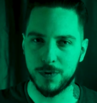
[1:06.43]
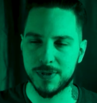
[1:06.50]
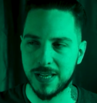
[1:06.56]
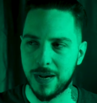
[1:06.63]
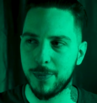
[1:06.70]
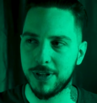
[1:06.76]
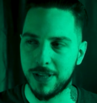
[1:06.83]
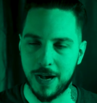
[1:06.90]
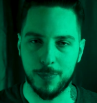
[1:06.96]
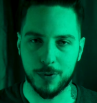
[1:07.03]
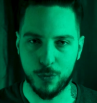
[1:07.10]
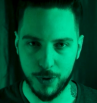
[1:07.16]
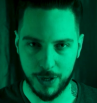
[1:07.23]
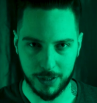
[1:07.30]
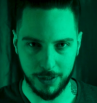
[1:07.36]
To sum it
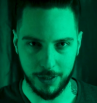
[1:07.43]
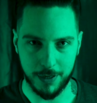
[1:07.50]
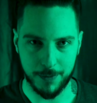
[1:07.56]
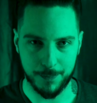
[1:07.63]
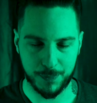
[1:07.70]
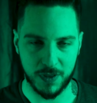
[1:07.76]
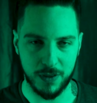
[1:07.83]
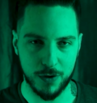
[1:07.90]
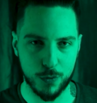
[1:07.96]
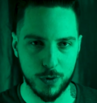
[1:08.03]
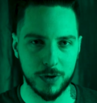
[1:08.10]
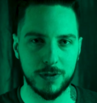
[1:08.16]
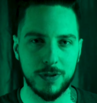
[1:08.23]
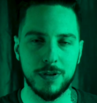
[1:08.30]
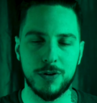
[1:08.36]
up quickly, the
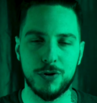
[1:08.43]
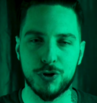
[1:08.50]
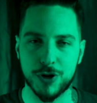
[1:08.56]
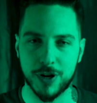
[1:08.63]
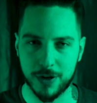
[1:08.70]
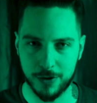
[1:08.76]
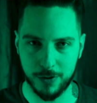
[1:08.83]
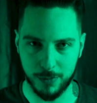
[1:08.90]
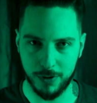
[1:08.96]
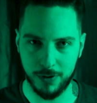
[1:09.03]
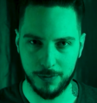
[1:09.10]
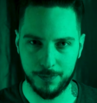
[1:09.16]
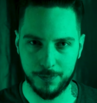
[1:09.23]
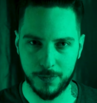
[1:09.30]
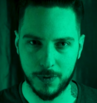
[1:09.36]
word
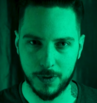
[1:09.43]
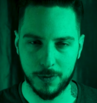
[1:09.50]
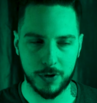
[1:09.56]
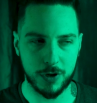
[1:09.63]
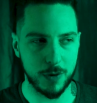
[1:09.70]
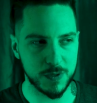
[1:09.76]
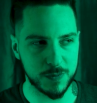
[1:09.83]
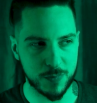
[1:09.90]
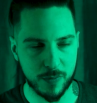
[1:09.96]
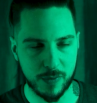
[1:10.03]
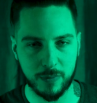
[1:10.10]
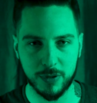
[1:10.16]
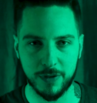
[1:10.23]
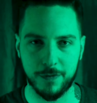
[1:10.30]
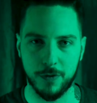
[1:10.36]
Chernobyl comes probably